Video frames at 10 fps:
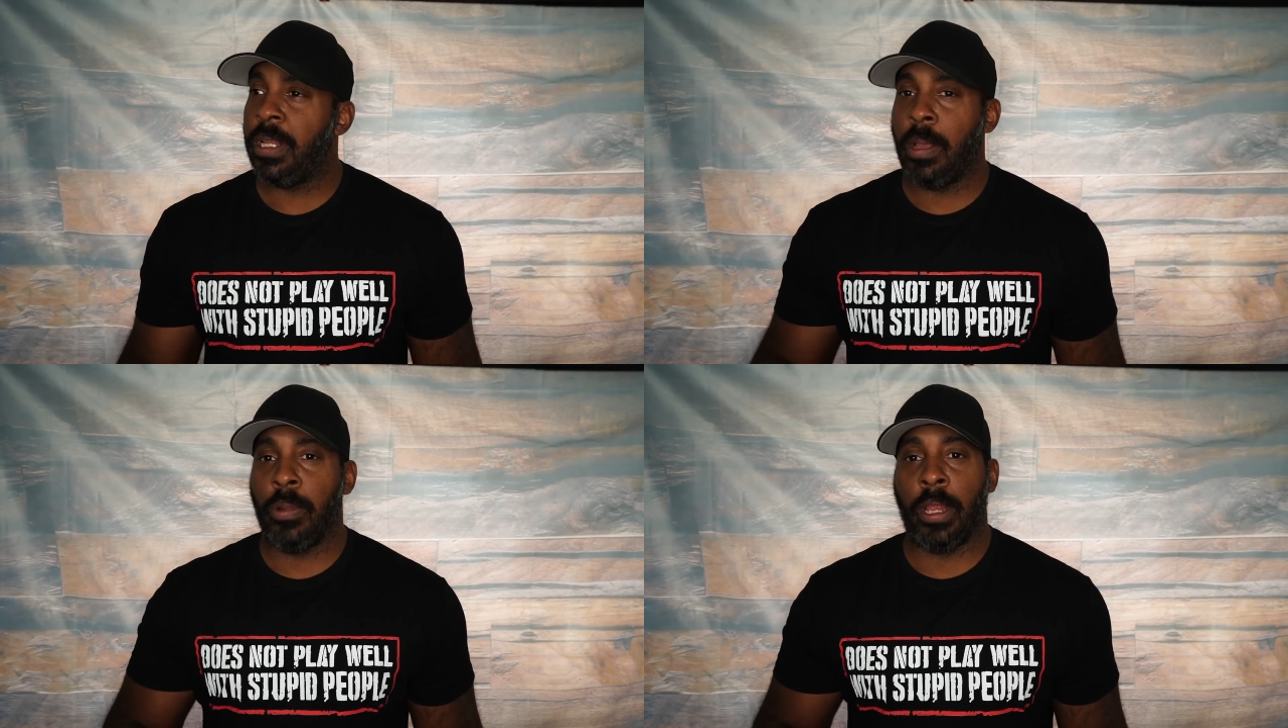
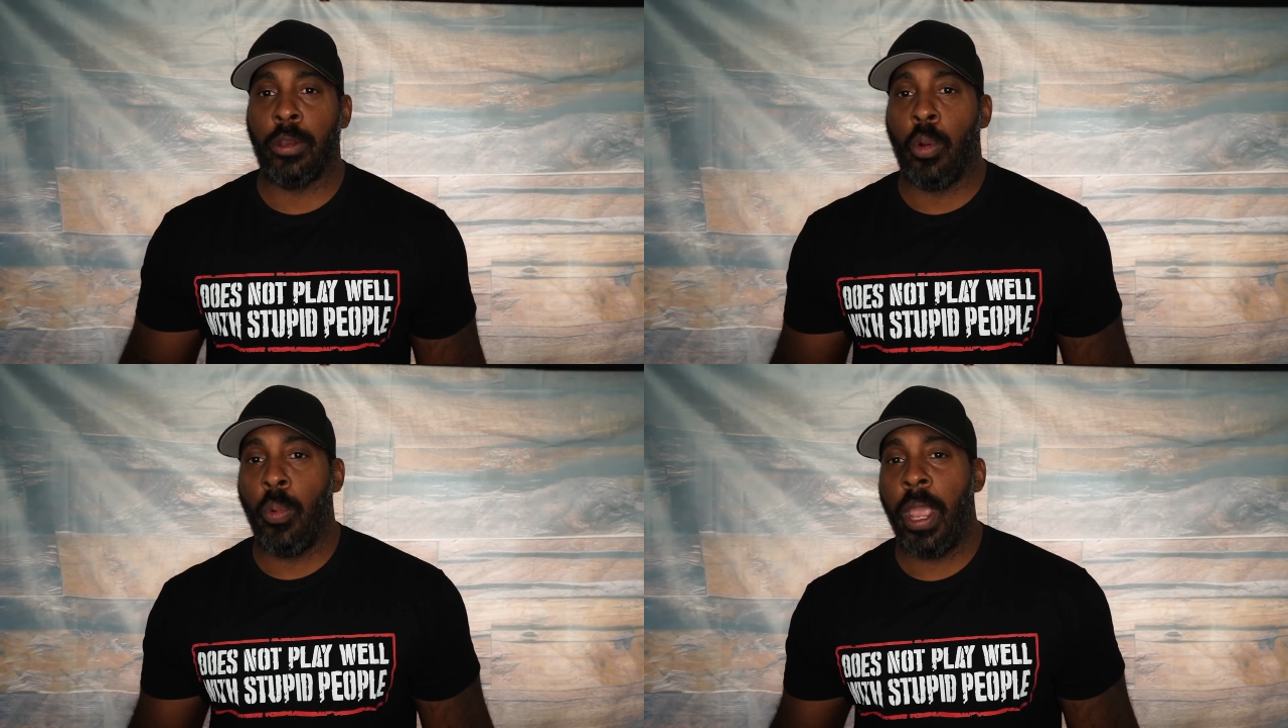They were like,
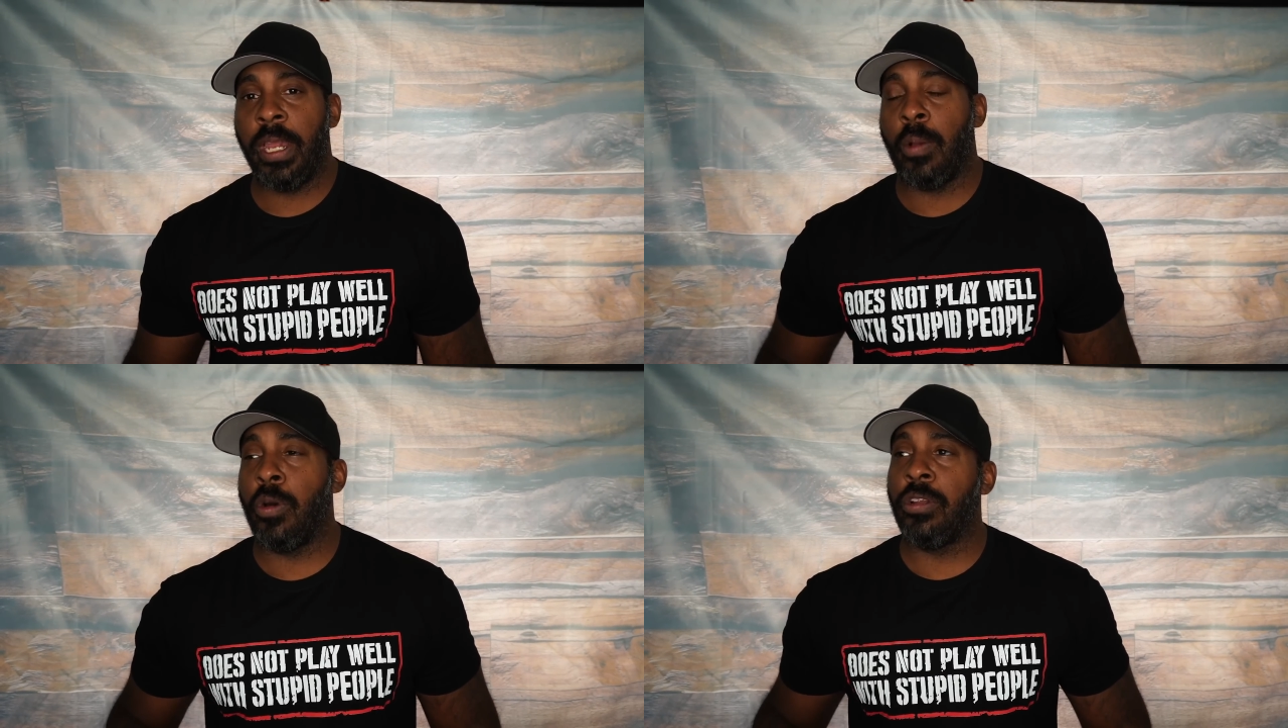no way.
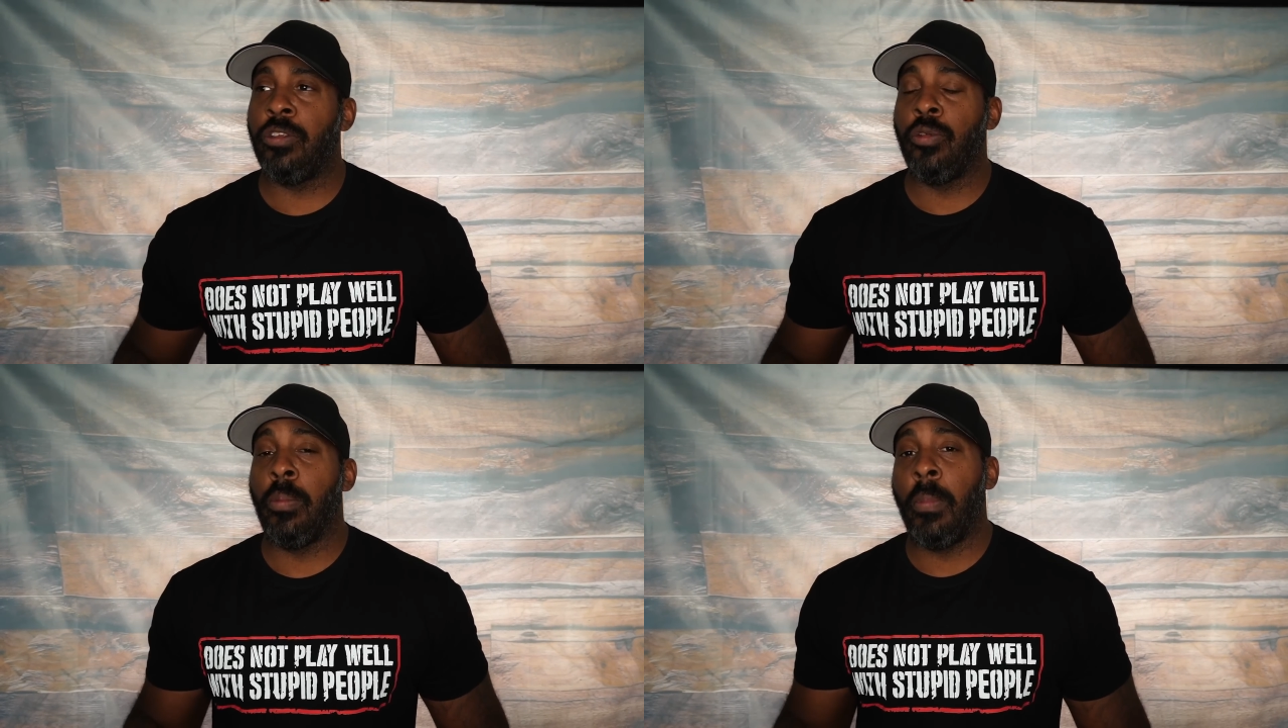They wanted to
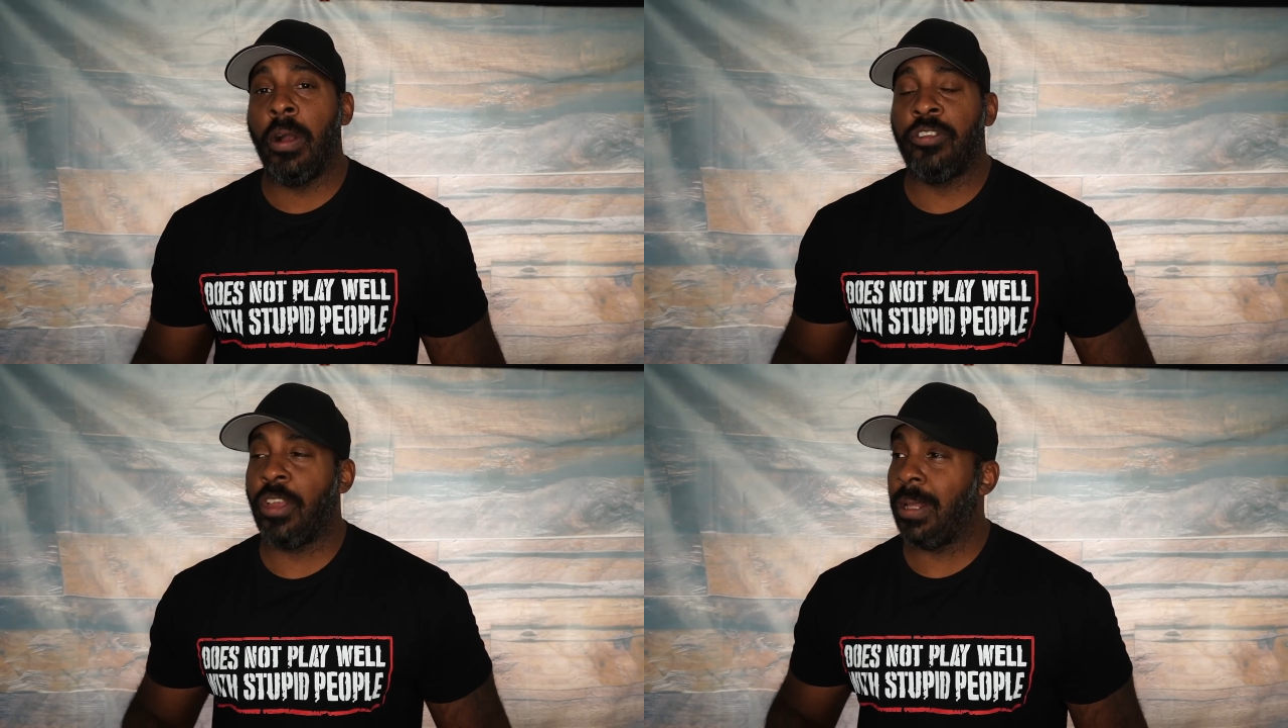do a
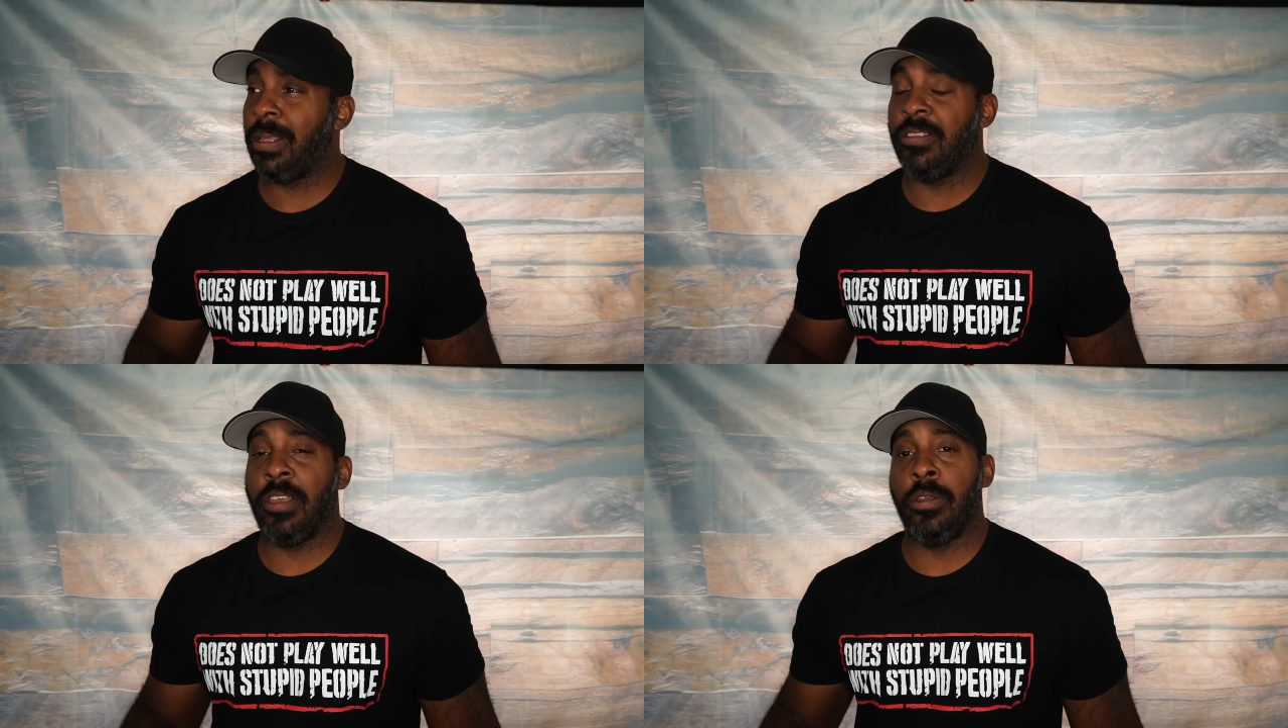mugshot.
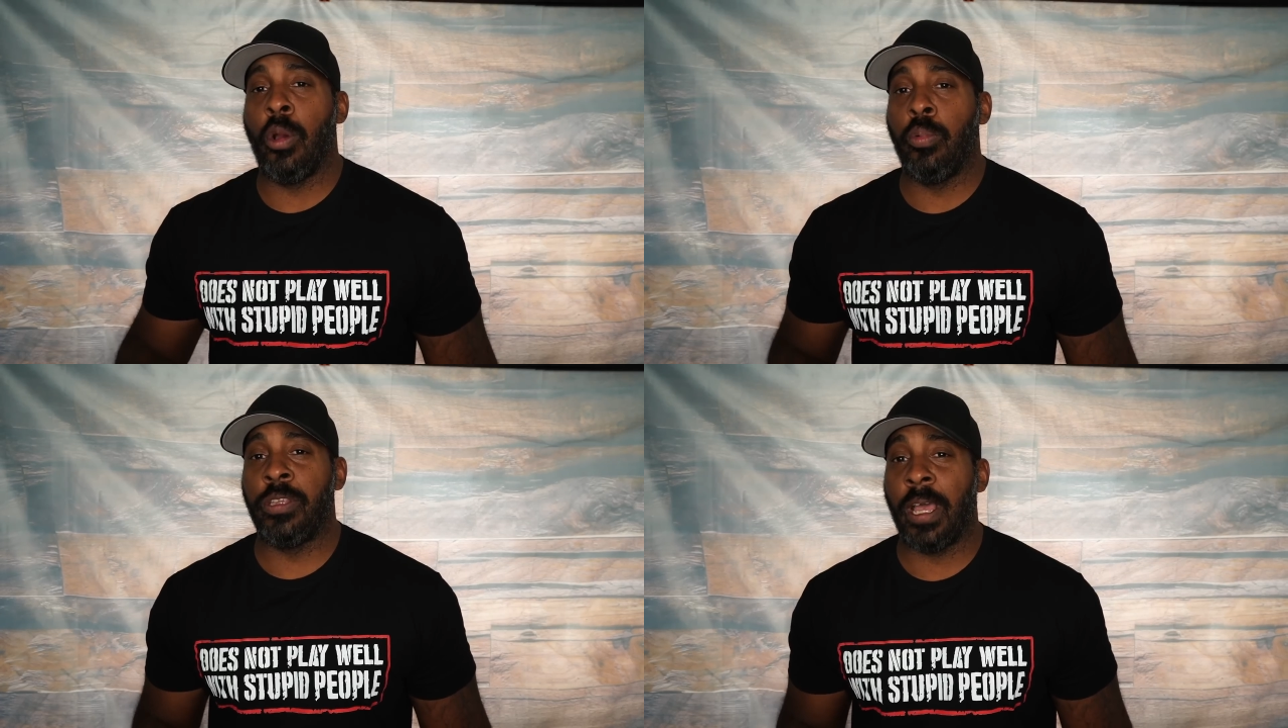They said
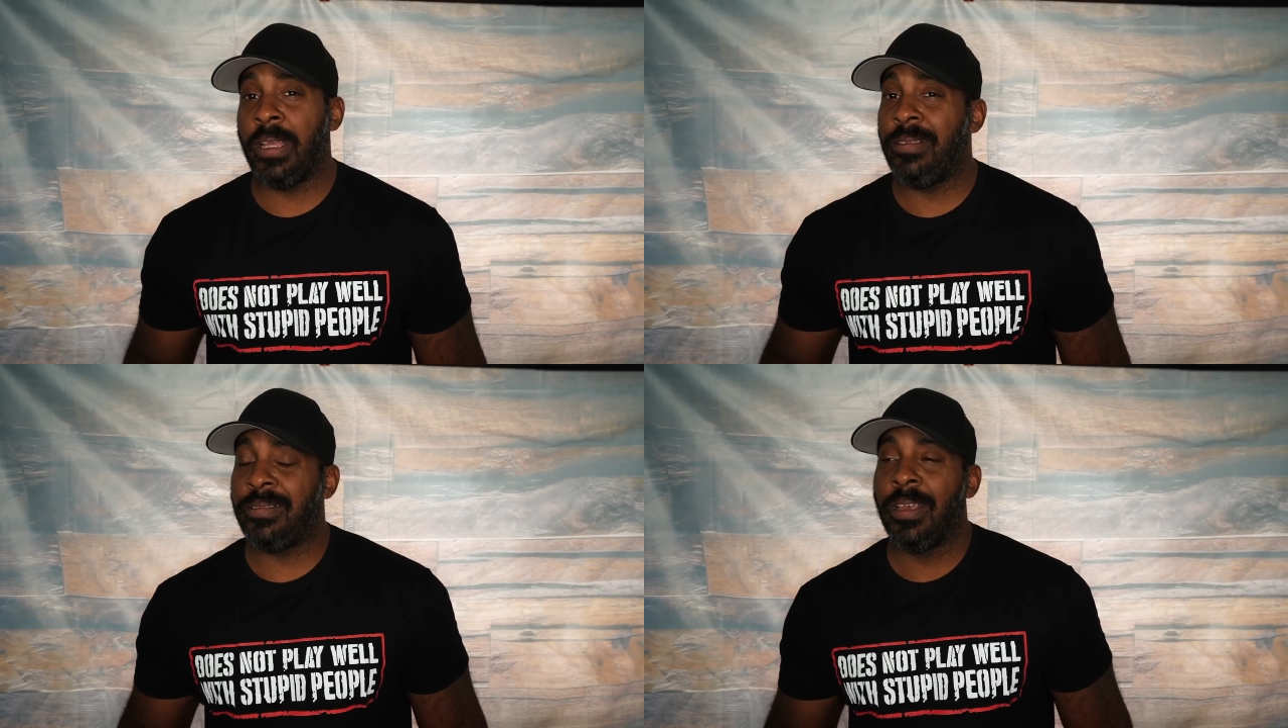no
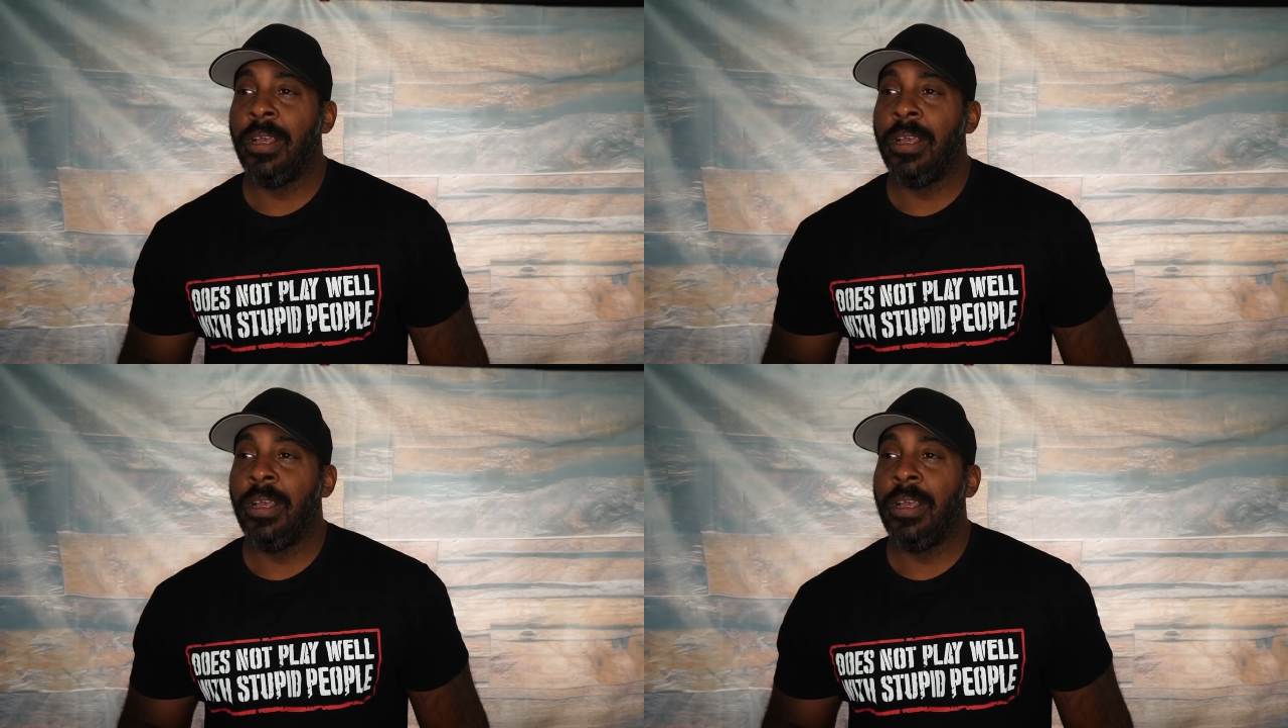dice.